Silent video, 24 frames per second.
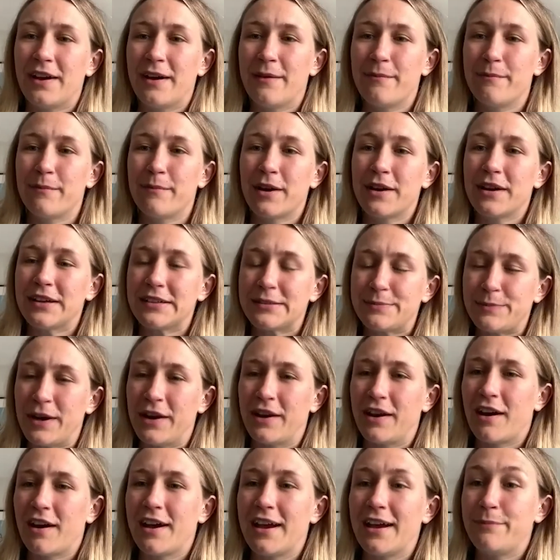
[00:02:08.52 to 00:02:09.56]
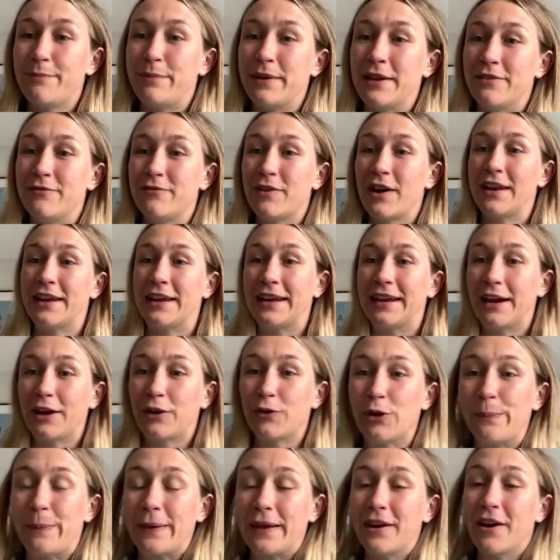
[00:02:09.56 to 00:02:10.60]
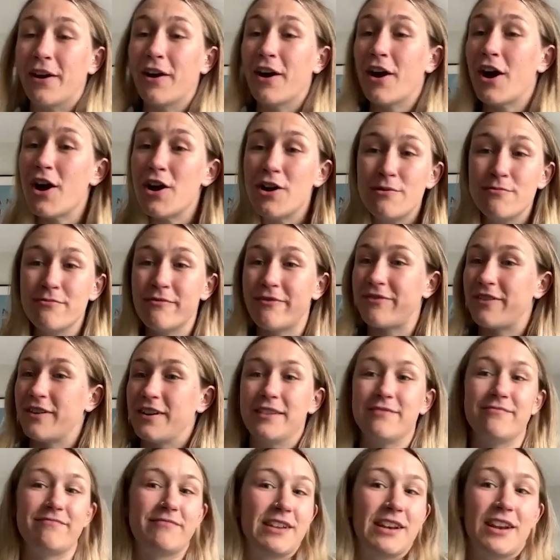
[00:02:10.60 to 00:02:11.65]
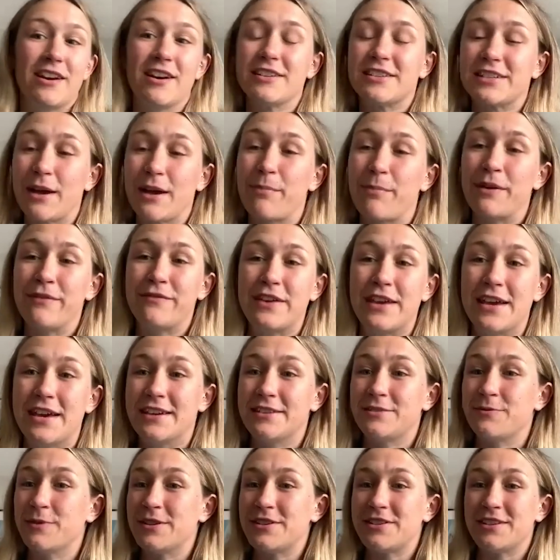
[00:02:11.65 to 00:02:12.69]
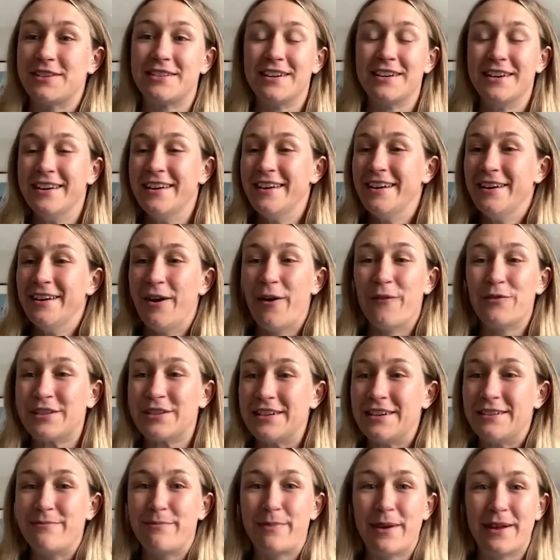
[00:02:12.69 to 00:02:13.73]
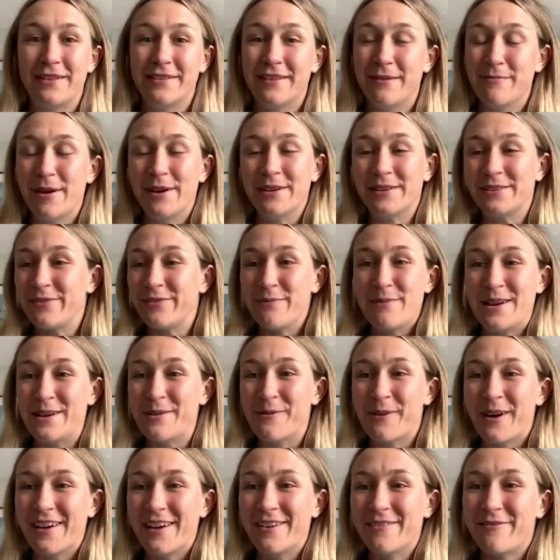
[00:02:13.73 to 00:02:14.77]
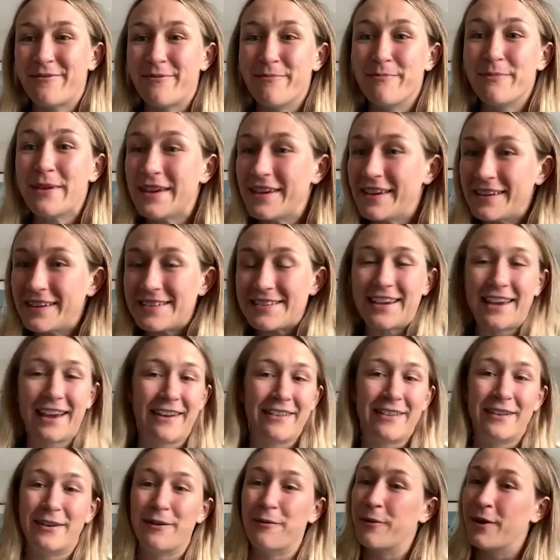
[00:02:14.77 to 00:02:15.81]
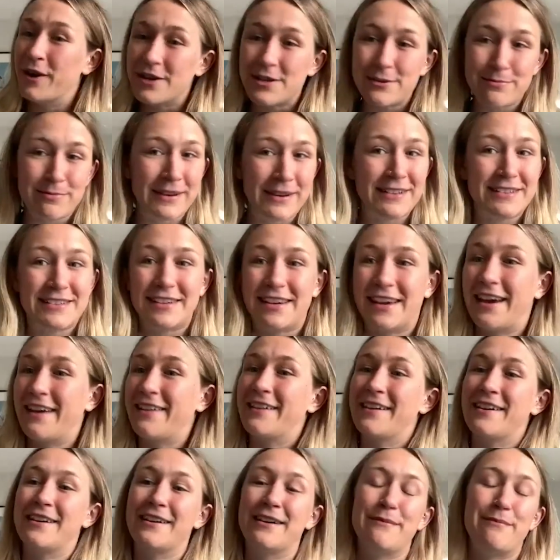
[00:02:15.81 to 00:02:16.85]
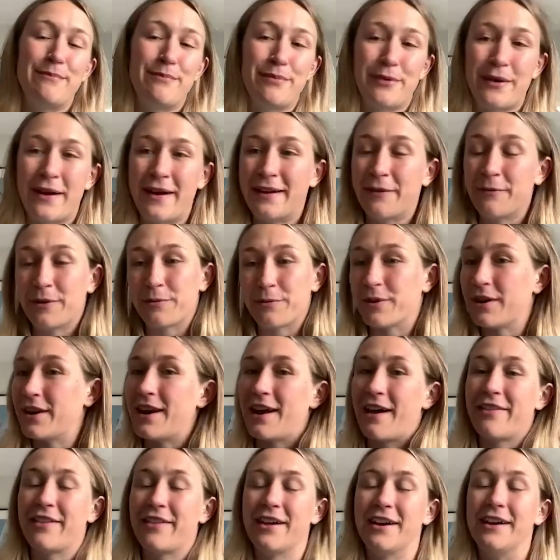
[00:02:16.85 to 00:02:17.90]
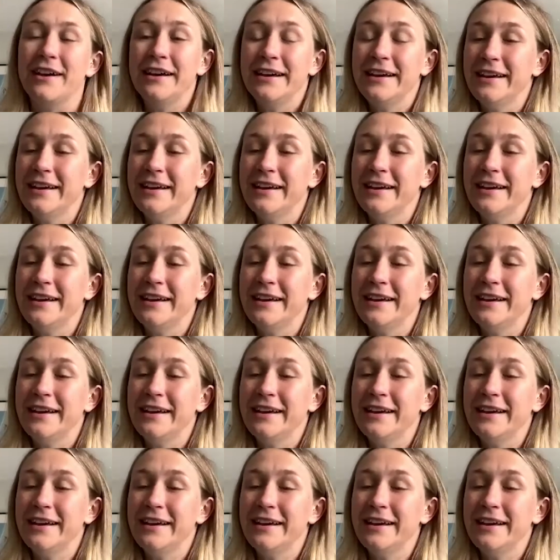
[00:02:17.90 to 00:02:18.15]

my husband and I had been running a group in our home for the last couple of years, which had obviously been the most familiar way of meeting together, worshipping together, praying with one another,